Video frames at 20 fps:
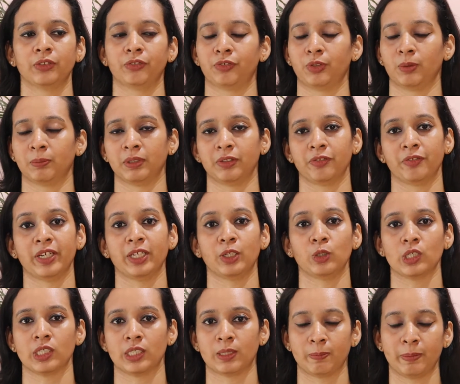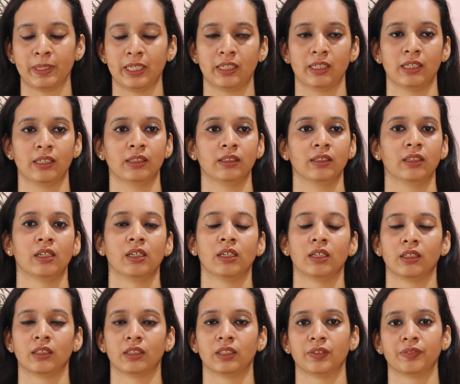from the way you are speaking,
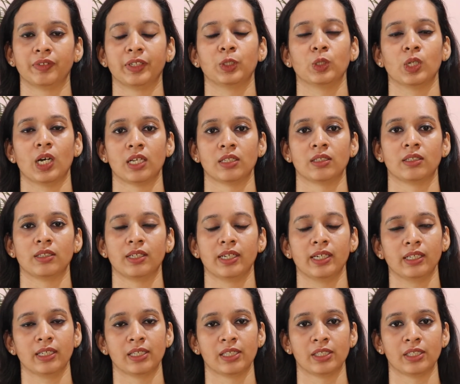the way you are answering